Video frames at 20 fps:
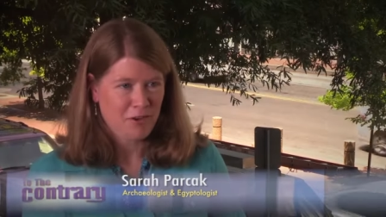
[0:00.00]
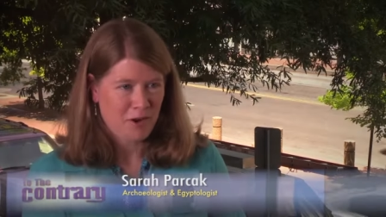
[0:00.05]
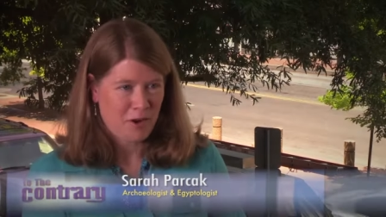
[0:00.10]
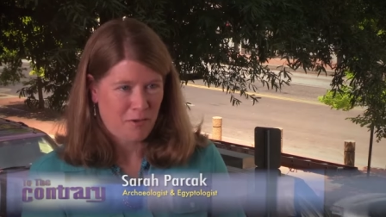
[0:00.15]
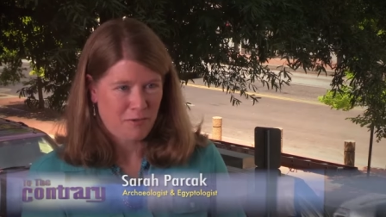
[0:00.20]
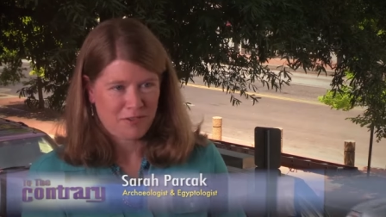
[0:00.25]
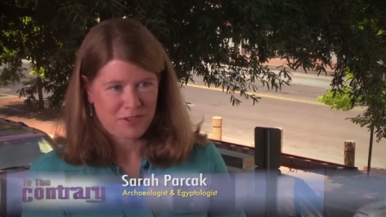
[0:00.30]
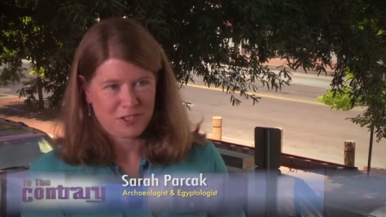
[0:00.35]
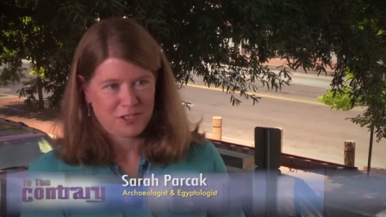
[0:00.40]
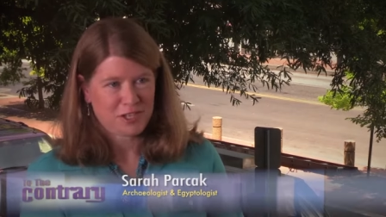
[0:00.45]
You know,
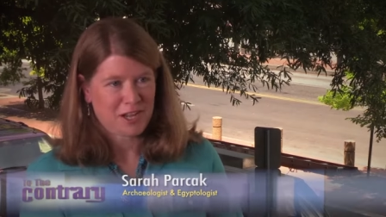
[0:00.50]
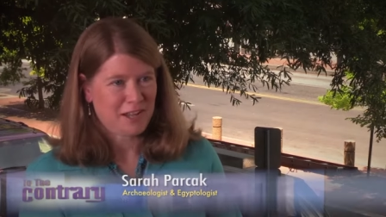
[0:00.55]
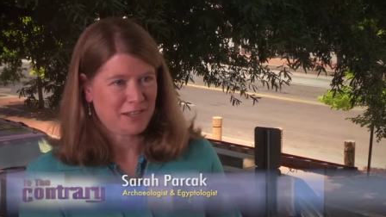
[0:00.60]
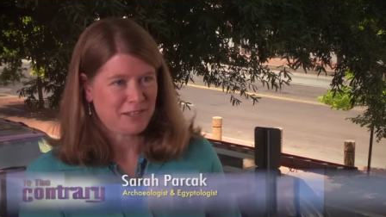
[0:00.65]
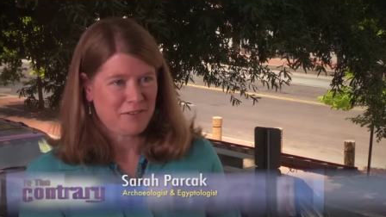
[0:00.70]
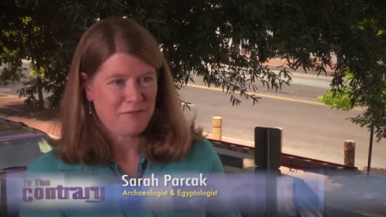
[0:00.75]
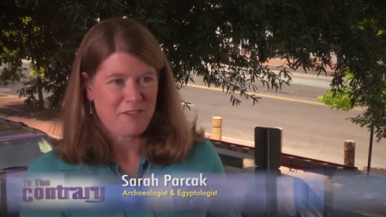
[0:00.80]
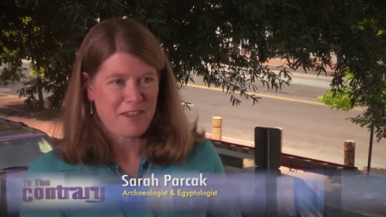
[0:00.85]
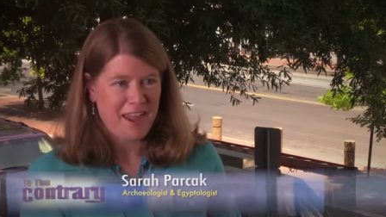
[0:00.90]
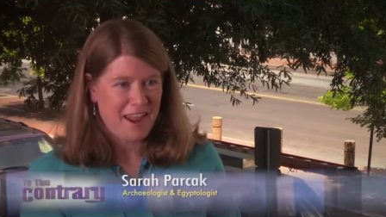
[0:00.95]
I was a
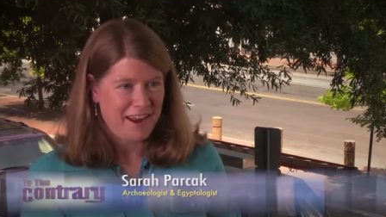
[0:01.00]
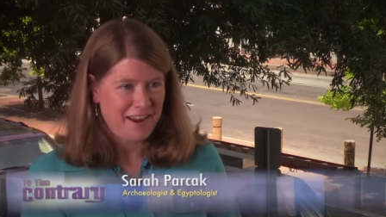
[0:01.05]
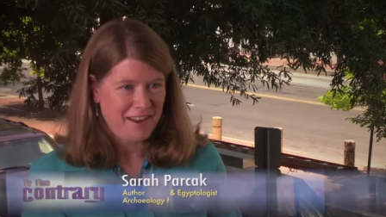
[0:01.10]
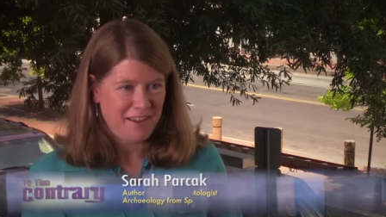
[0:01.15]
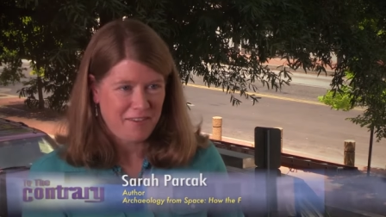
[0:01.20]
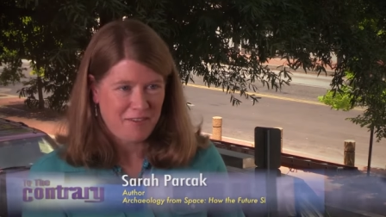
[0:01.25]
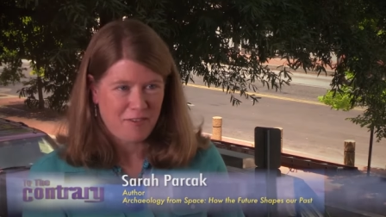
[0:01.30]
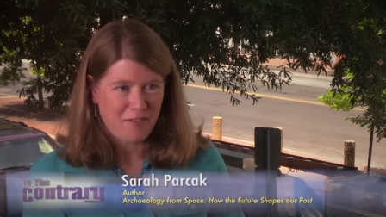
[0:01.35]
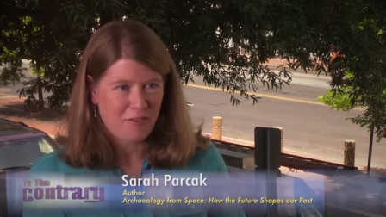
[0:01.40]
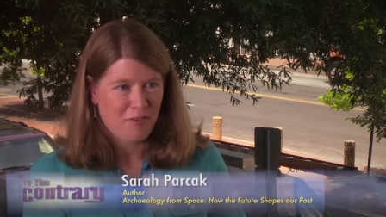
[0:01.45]
child of the
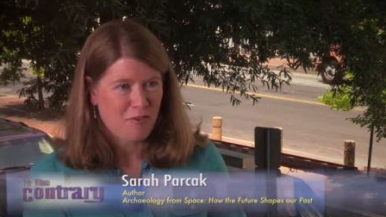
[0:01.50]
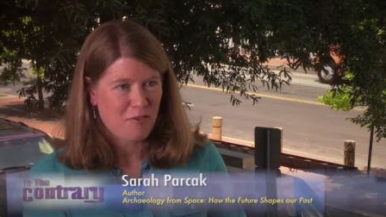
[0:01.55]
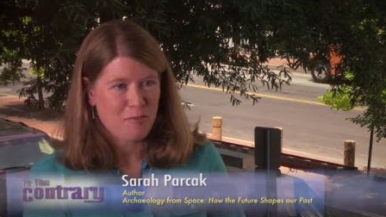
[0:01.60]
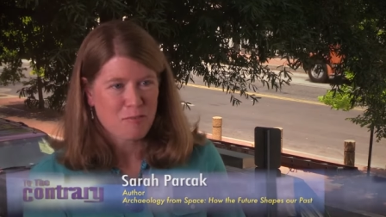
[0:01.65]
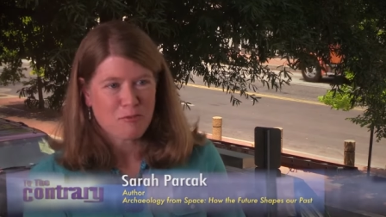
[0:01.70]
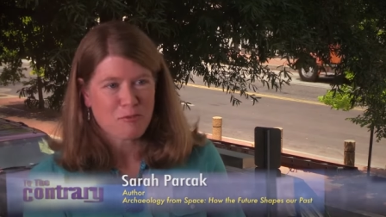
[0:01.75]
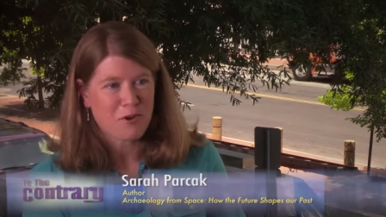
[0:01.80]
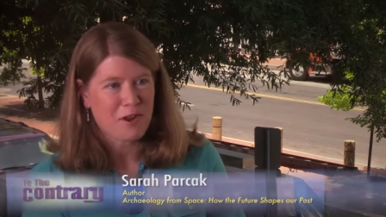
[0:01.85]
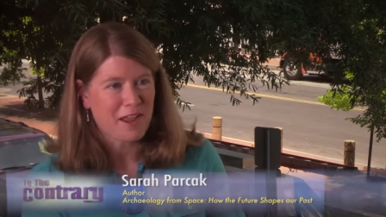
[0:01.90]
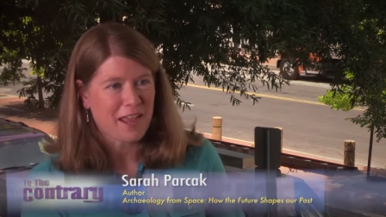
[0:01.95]
80s. This is
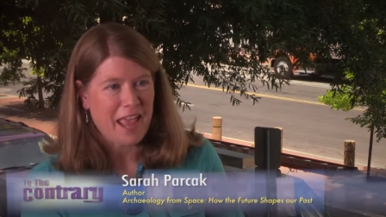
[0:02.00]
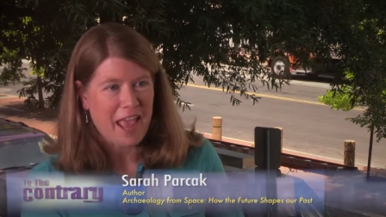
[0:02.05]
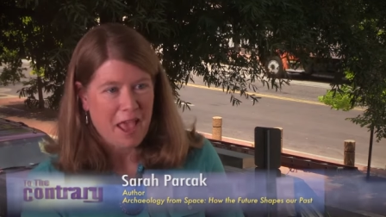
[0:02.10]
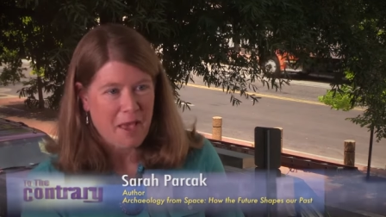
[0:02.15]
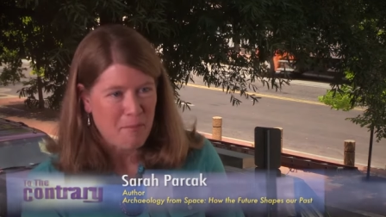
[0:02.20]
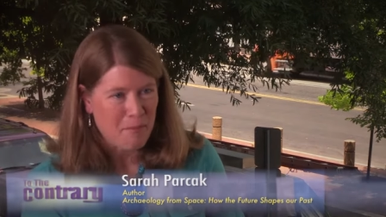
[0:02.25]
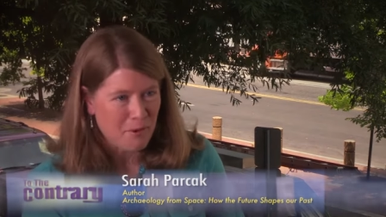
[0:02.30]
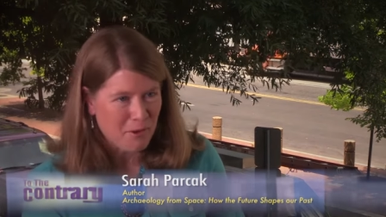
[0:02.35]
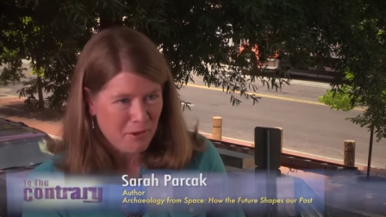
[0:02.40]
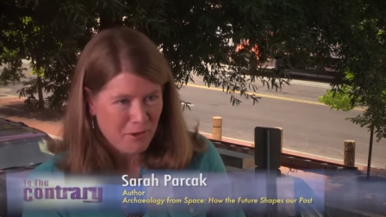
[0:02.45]
pre
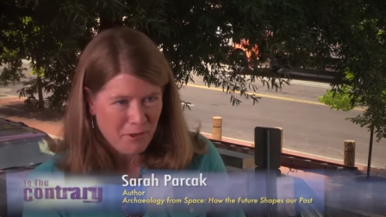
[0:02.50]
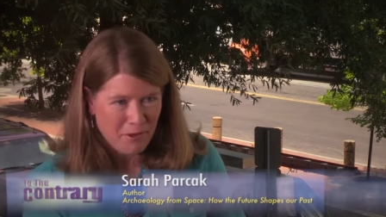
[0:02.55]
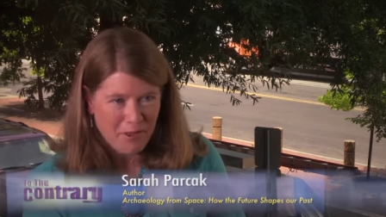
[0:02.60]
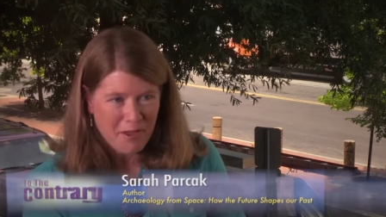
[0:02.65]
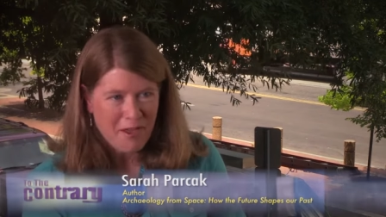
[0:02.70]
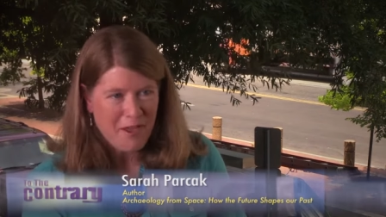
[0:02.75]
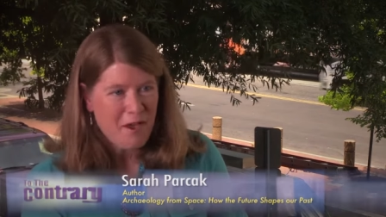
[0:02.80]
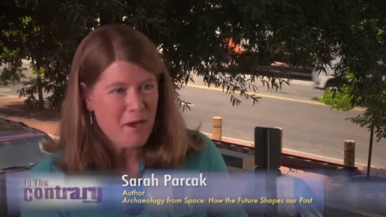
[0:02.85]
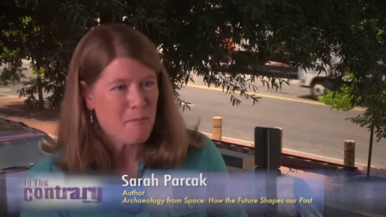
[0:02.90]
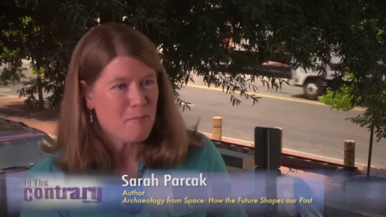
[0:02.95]
cable,
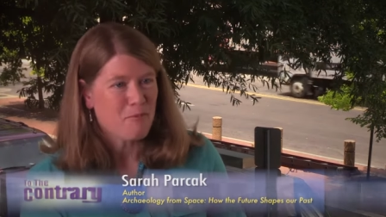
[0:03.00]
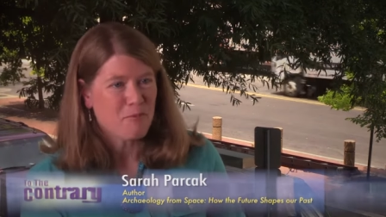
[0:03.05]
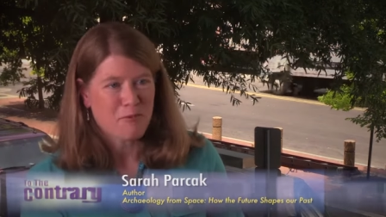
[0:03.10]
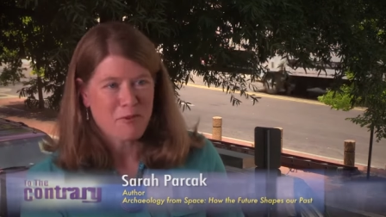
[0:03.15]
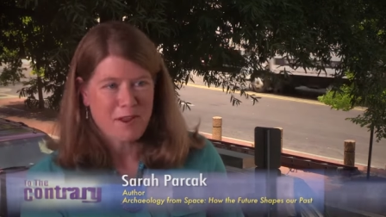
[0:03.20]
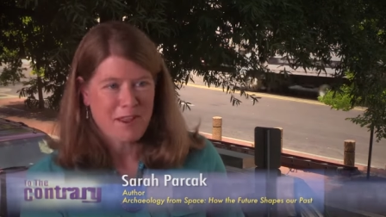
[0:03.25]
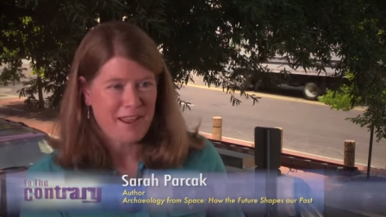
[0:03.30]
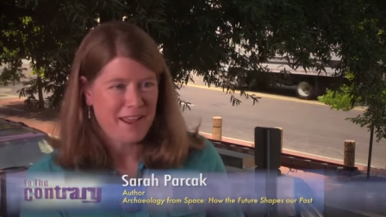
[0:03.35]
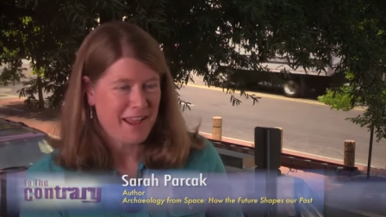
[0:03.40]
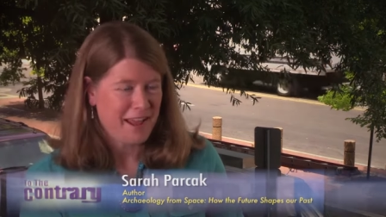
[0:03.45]

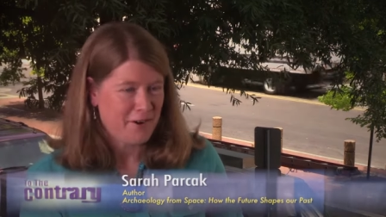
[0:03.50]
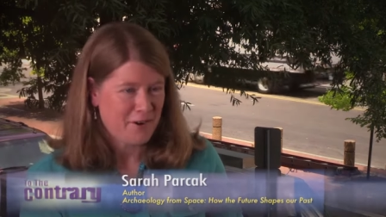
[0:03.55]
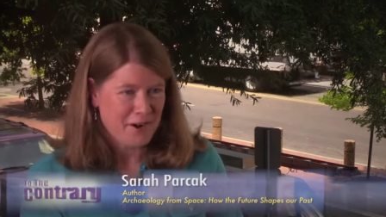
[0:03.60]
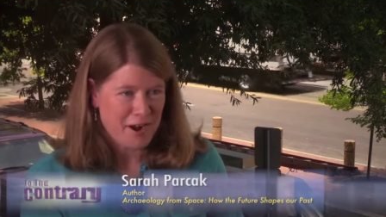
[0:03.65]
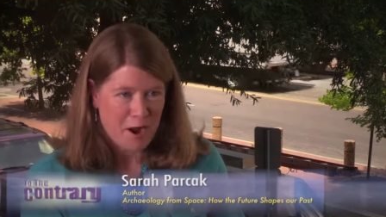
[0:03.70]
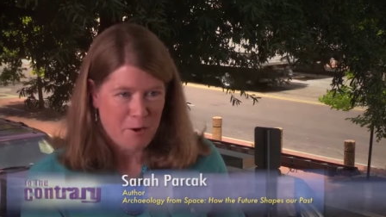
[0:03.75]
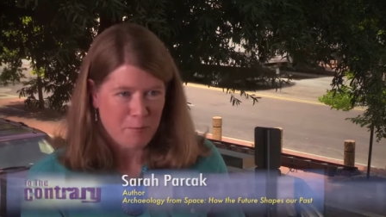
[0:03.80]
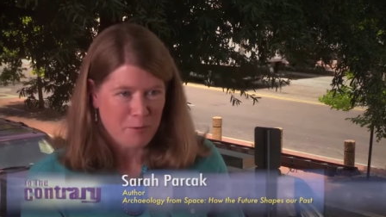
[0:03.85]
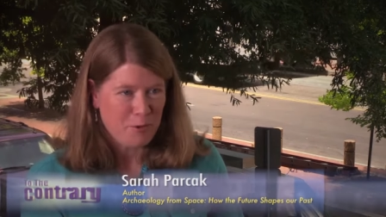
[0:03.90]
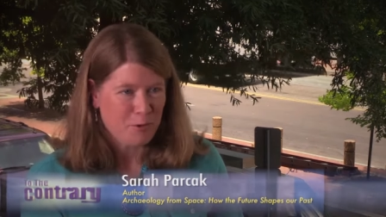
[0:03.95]
pre
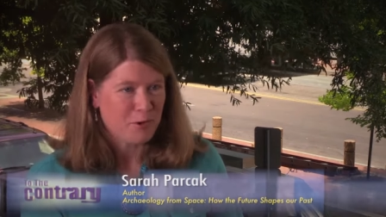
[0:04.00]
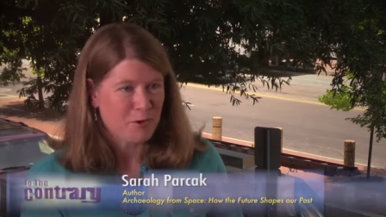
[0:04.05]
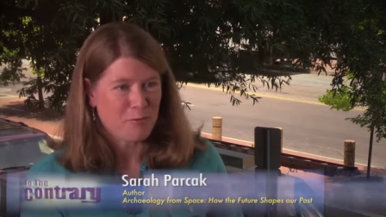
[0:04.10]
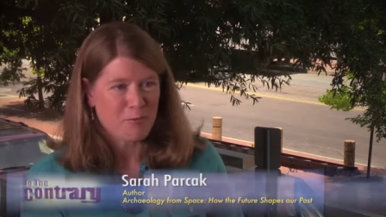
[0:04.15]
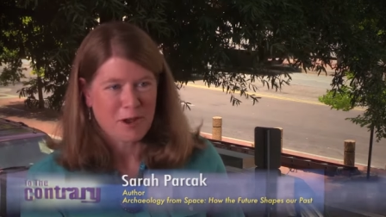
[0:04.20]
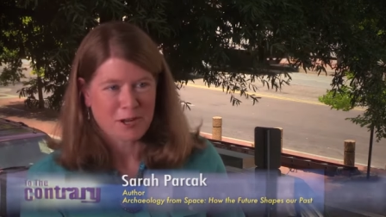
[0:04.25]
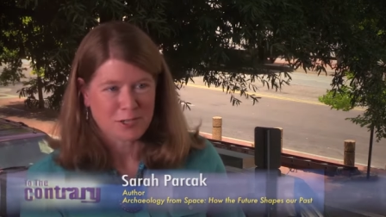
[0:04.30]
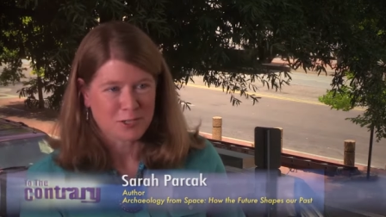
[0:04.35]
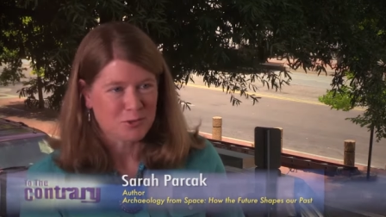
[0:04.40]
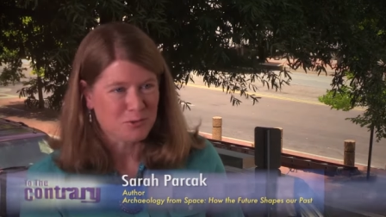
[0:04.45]
internet, where you could
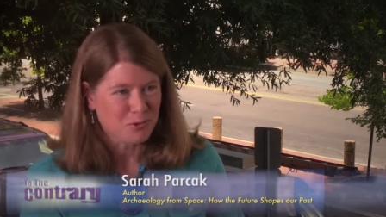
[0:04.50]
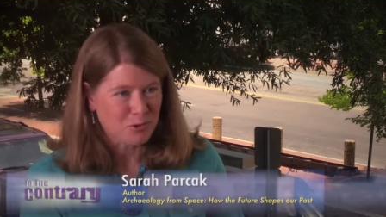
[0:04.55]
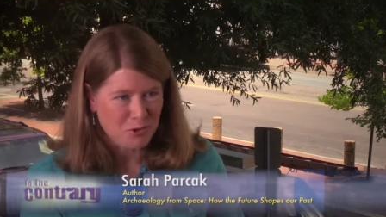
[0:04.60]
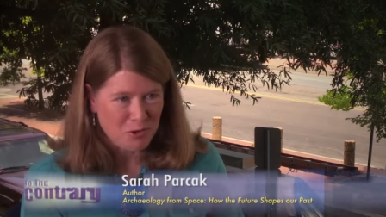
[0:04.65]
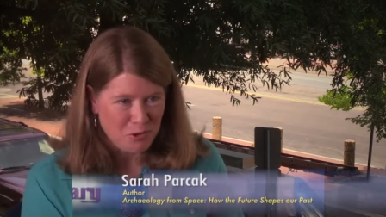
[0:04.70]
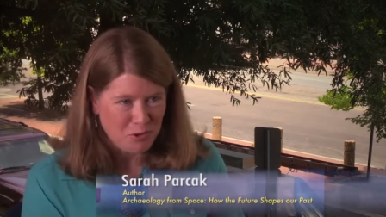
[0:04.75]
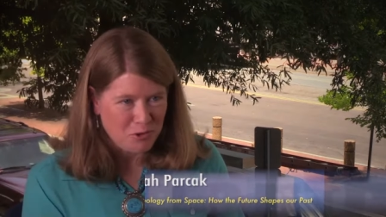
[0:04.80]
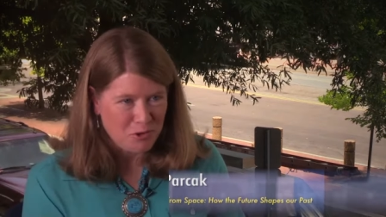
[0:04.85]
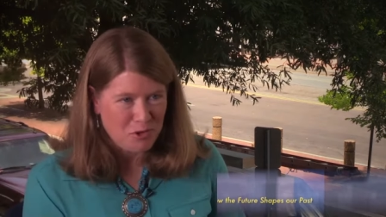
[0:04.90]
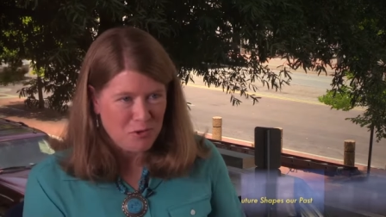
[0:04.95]
watch cool
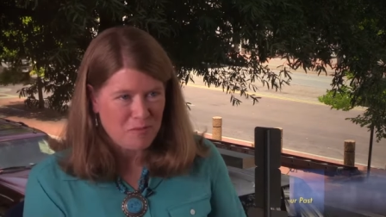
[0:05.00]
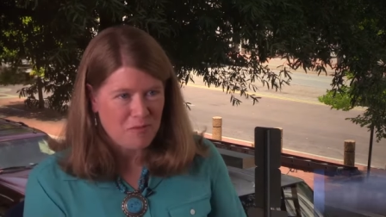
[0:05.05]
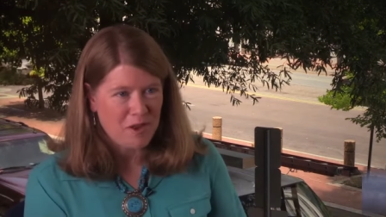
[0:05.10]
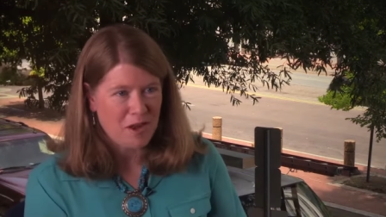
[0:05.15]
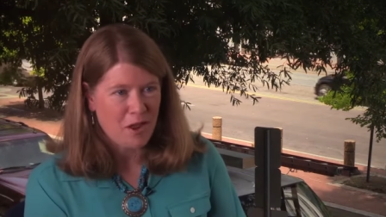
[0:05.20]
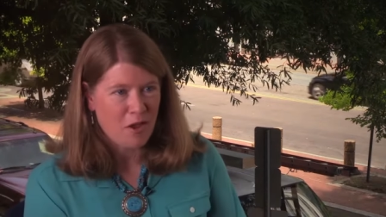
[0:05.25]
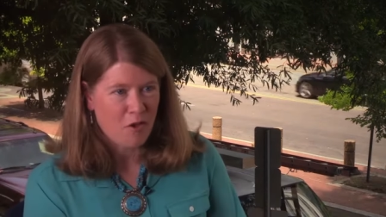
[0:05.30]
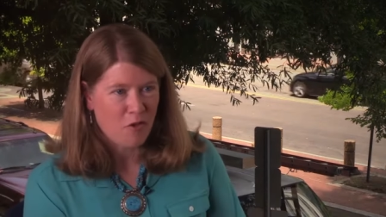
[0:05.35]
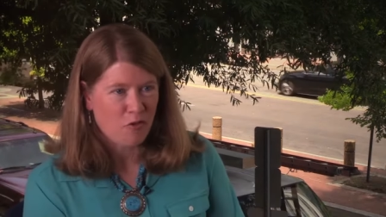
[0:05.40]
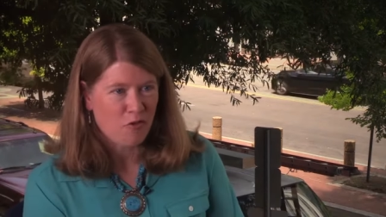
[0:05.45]
YouTube
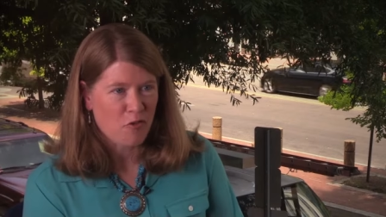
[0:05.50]
videos.